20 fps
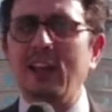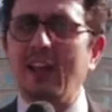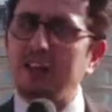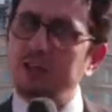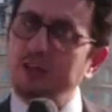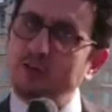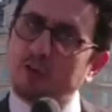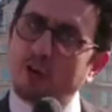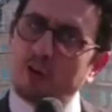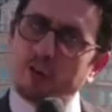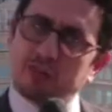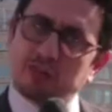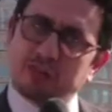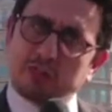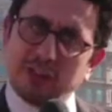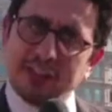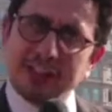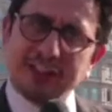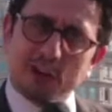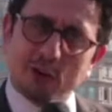You've got
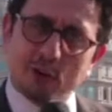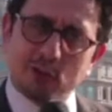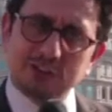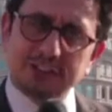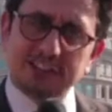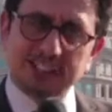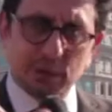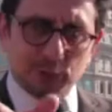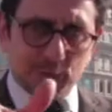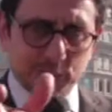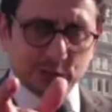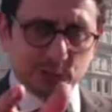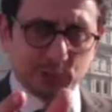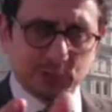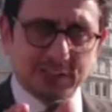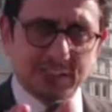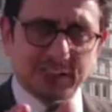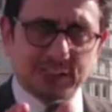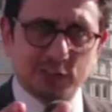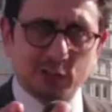thin content, which we
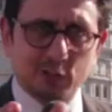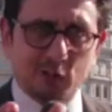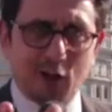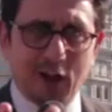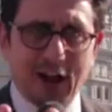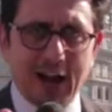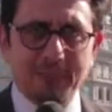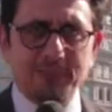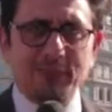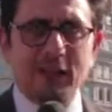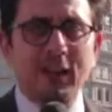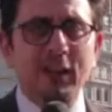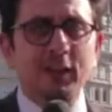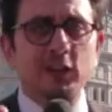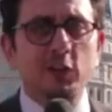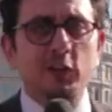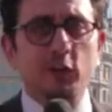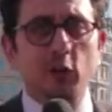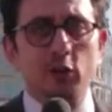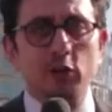described.
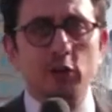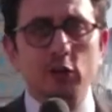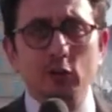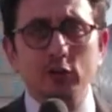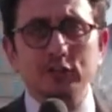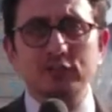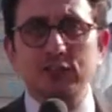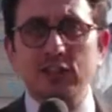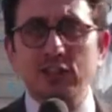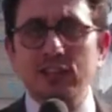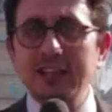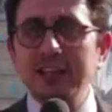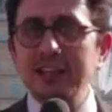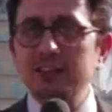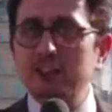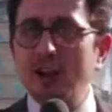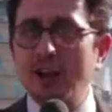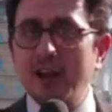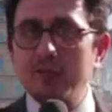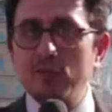You've got lots of
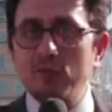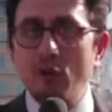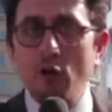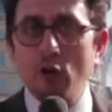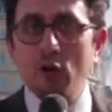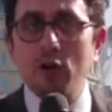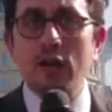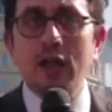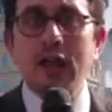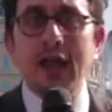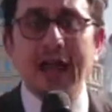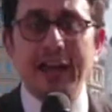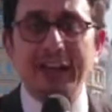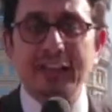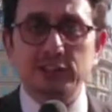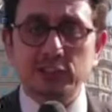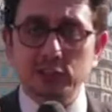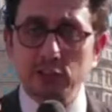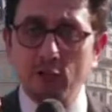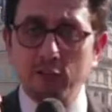things going wrong and
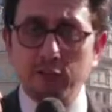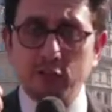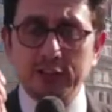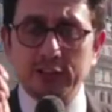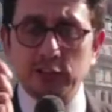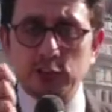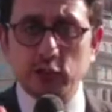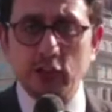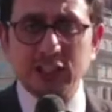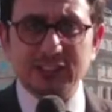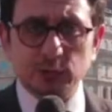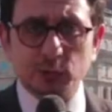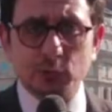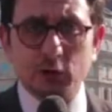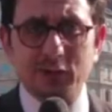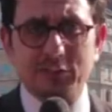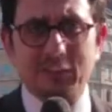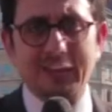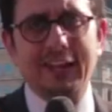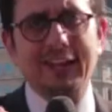it's not very
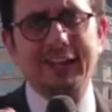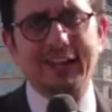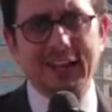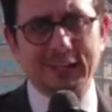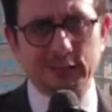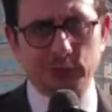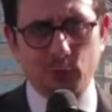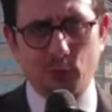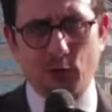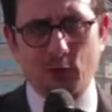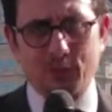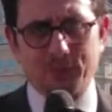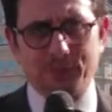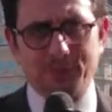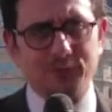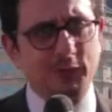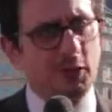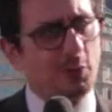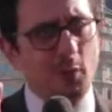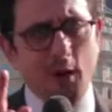trustworthy. Guess what?
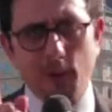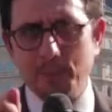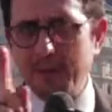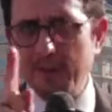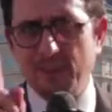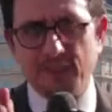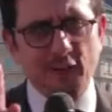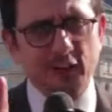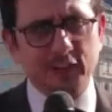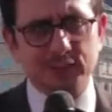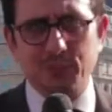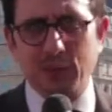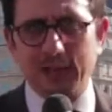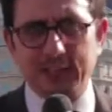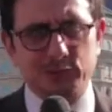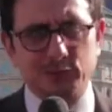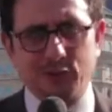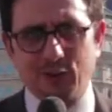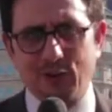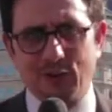You won't be first
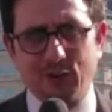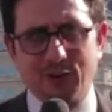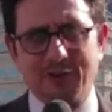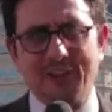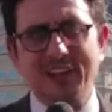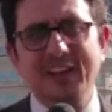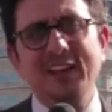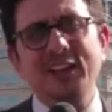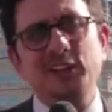page for long.